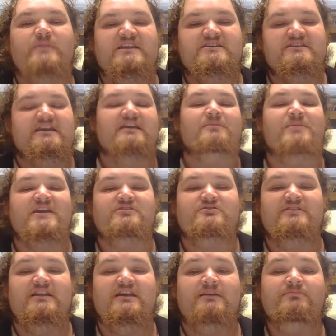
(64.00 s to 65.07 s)
were meant to take a picture
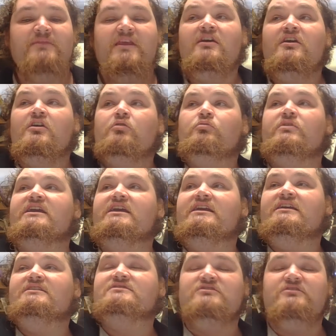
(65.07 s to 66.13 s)
in there.
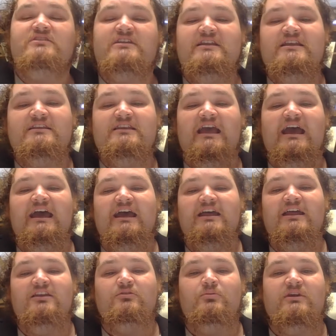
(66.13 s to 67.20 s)
We stood in it
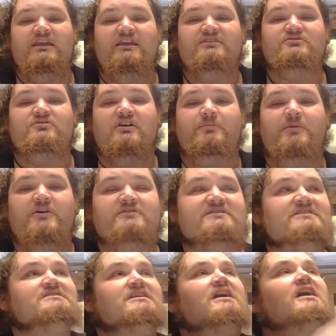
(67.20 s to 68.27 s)
and we struck
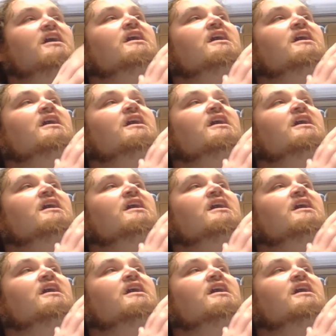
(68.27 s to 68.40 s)
poses.